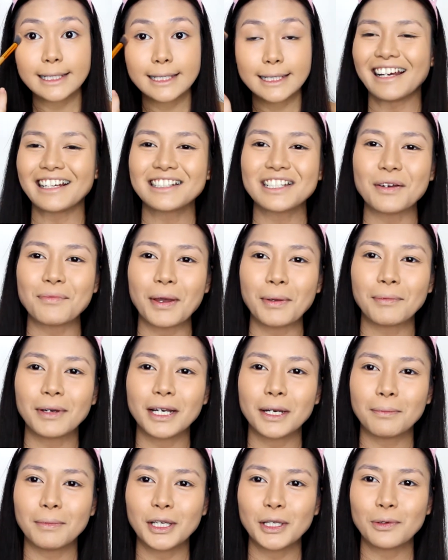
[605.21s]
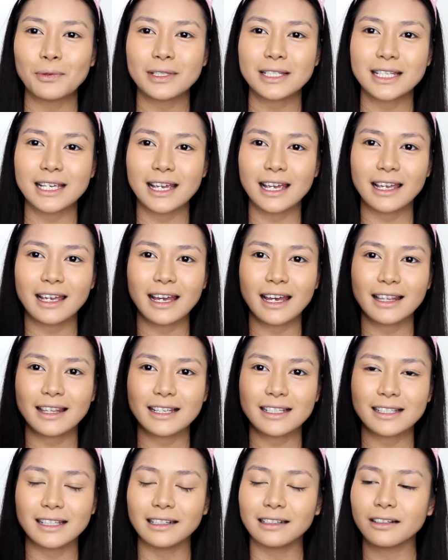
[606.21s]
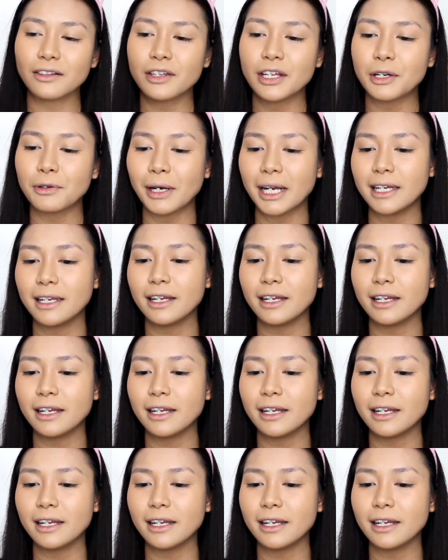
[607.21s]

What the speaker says: Next up, I'm going to be using this little thing right